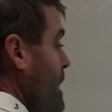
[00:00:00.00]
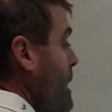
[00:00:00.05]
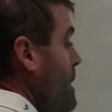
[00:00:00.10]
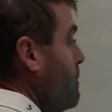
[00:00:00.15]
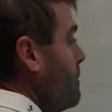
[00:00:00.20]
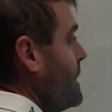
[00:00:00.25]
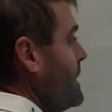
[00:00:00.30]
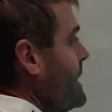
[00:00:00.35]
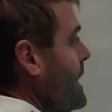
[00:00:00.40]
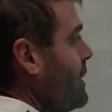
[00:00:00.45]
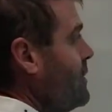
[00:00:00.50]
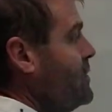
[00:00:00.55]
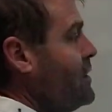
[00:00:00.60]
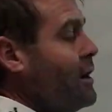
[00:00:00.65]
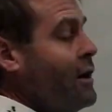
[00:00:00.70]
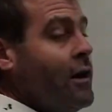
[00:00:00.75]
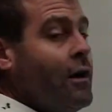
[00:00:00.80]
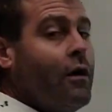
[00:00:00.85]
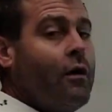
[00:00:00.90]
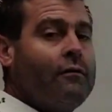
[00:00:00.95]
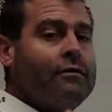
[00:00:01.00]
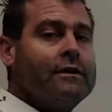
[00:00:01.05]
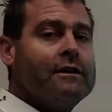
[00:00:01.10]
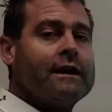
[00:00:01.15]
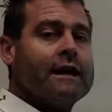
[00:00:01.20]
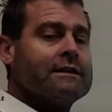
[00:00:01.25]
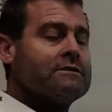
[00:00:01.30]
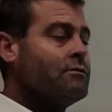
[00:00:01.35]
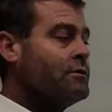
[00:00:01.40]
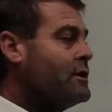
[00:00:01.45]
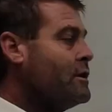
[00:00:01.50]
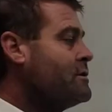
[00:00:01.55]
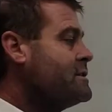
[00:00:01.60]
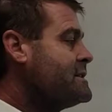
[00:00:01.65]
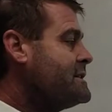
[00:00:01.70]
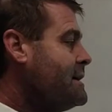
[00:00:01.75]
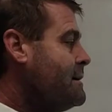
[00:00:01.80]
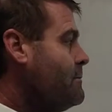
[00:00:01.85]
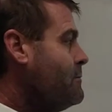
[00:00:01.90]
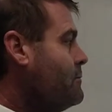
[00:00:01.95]
But now, hopefully you guys will notice
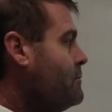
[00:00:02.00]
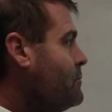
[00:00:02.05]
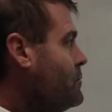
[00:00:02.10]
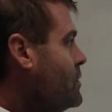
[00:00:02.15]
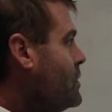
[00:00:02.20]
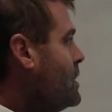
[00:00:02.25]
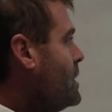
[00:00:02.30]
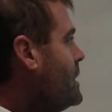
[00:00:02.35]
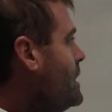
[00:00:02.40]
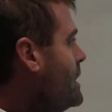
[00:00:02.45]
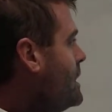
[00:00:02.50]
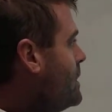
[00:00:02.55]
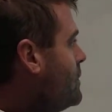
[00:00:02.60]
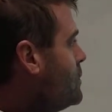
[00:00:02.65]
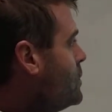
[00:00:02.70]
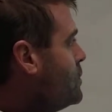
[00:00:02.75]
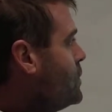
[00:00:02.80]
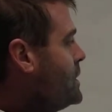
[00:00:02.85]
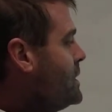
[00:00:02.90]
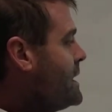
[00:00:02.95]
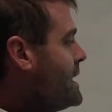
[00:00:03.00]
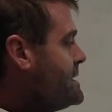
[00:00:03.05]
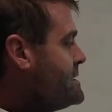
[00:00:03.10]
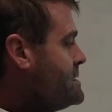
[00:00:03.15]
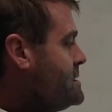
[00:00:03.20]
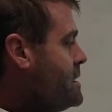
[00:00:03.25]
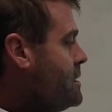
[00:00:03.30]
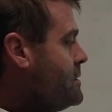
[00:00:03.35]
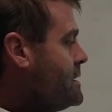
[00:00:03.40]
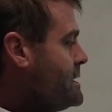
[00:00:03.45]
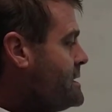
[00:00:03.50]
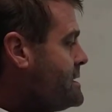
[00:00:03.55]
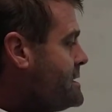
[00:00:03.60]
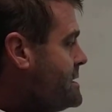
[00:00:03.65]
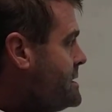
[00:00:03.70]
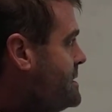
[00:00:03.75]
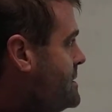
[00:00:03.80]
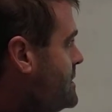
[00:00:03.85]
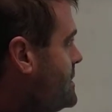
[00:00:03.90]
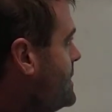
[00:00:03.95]
something. What do you guys
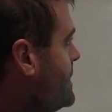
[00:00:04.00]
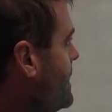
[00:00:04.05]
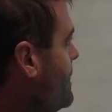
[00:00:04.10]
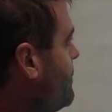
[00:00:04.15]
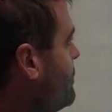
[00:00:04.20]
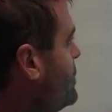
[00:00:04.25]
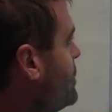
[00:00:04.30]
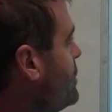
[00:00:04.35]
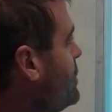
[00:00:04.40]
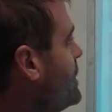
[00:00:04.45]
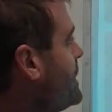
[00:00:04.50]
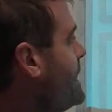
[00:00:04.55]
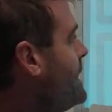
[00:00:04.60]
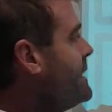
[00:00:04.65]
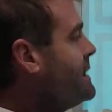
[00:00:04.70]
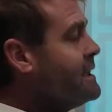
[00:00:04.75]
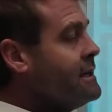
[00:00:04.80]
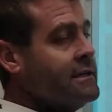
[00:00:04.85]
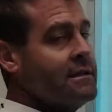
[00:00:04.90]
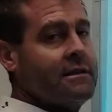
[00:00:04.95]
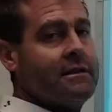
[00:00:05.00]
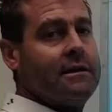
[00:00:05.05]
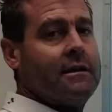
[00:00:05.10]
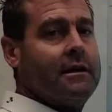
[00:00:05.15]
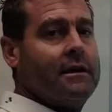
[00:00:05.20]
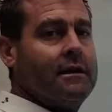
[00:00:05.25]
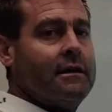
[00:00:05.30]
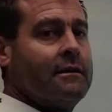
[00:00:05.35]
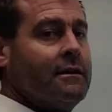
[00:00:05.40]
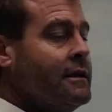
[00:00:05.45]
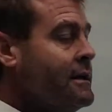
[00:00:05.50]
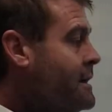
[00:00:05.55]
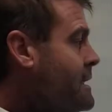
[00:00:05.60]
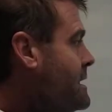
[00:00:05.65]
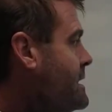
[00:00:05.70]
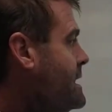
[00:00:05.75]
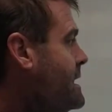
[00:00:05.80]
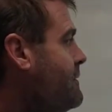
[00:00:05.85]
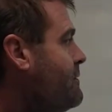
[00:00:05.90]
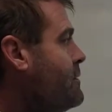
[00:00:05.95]
notice if you're looking at the
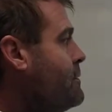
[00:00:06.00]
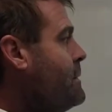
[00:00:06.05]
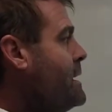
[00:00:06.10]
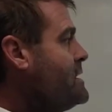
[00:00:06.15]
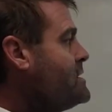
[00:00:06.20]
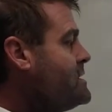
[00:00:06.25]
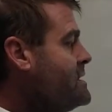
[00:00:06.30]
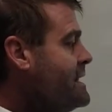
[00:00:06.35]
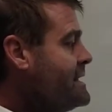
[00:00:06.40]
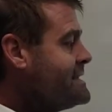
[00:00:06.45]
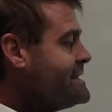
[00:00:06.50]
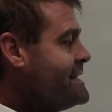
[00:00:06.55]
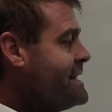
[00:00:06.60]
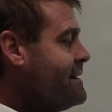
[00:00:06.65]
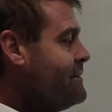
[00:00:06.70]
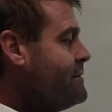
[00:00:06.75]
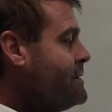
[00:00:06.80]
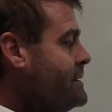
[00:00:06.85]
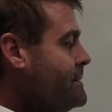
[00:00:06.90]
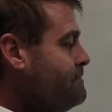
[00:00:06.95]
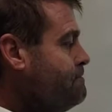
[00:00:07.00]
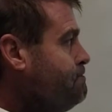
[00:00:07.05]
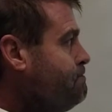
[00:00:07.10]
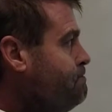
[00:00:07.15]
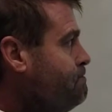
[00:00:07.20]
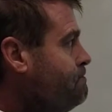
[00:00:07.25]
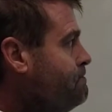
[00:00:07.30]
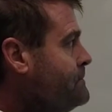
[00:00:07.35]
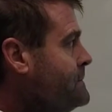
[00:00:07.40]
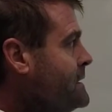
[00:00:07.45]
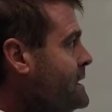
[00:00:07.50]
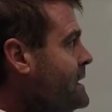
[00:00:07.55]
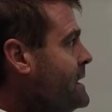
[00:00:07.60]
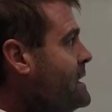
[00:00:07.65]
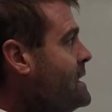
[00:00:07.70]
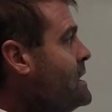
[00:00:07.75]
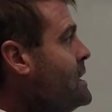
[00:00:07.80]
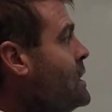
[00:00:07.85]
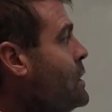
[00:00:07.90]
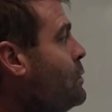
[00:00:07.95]
information that's given?
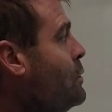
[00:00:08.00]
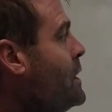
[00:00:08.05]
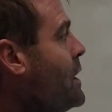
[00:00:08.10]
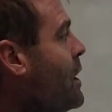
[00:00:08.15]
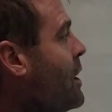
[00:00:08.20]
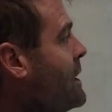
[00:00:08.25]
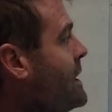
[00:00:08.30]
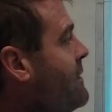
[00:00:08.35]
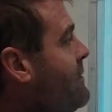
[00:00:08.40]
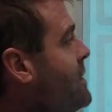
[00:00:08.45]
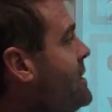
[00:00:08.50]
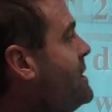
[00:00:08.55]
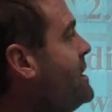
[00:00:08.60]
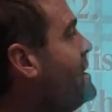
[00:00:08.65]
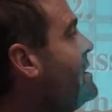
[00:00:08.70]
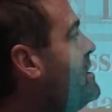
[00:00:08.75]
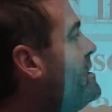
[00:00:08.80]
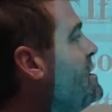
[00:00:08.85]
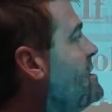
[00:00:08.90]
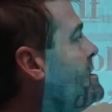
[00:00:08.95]
We are given the